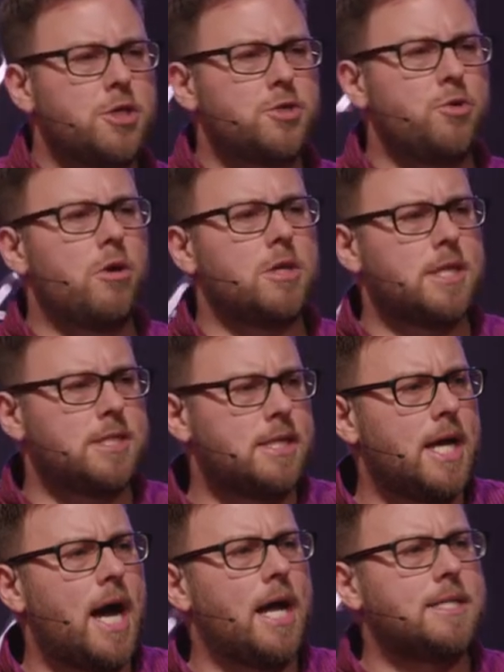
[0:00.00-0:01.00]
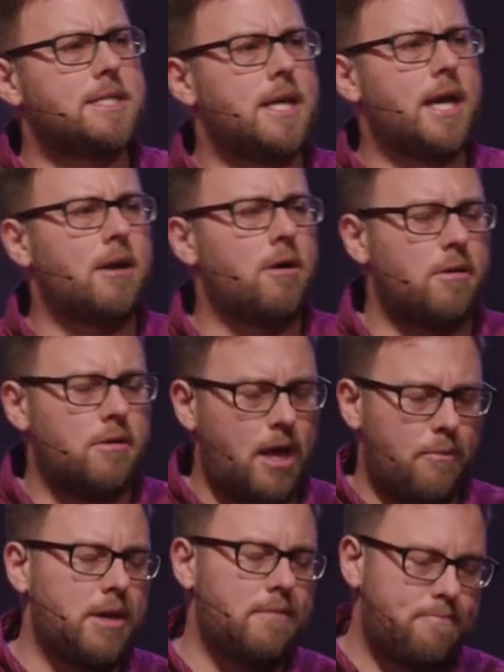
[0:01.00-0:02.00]
store is because God said, or
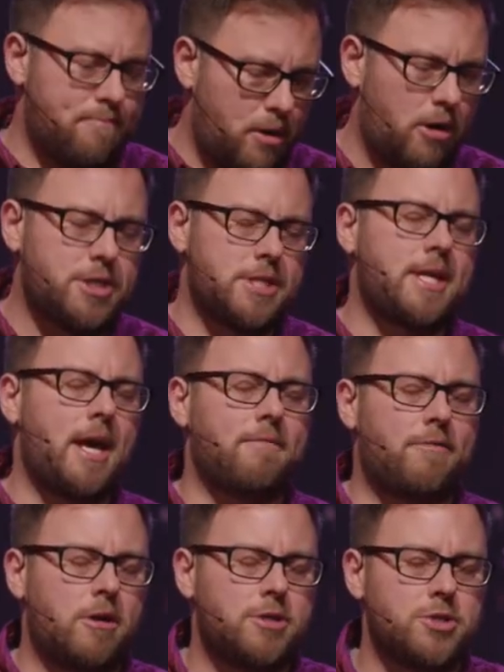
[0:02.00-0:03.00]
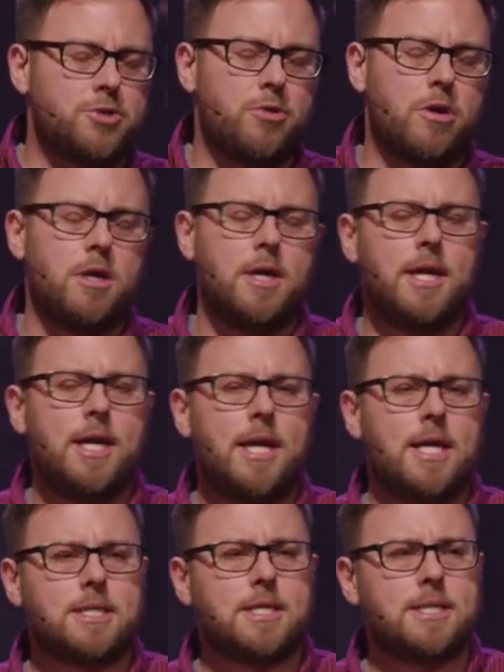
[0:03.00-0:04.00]
that we purchased that furniture store
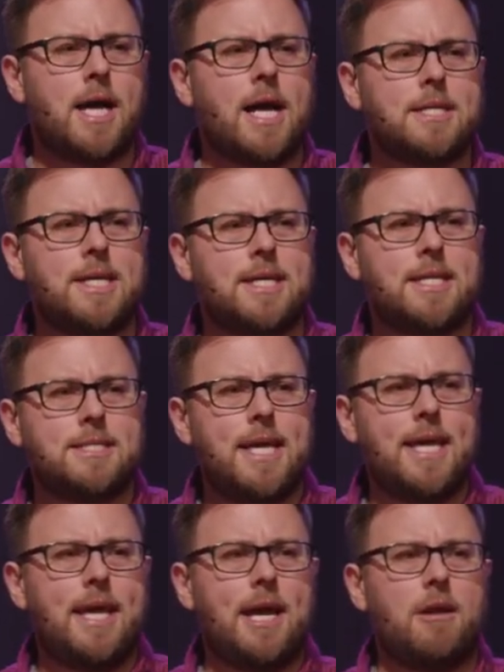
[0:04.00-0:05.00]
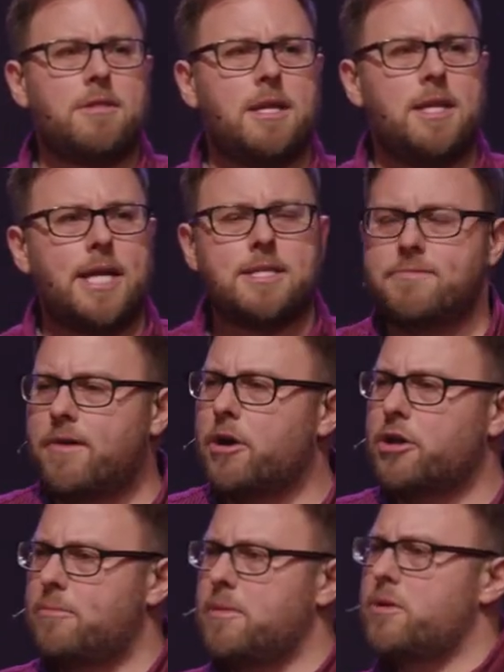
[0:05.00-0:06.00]
is because God said to take care of the needs of our
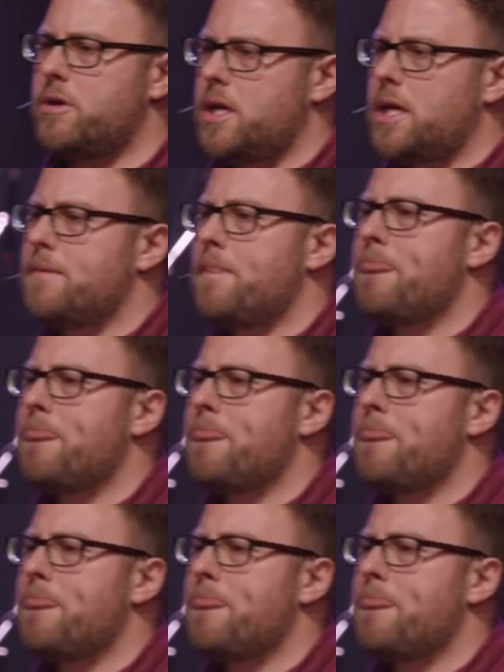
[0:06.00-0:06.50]
community.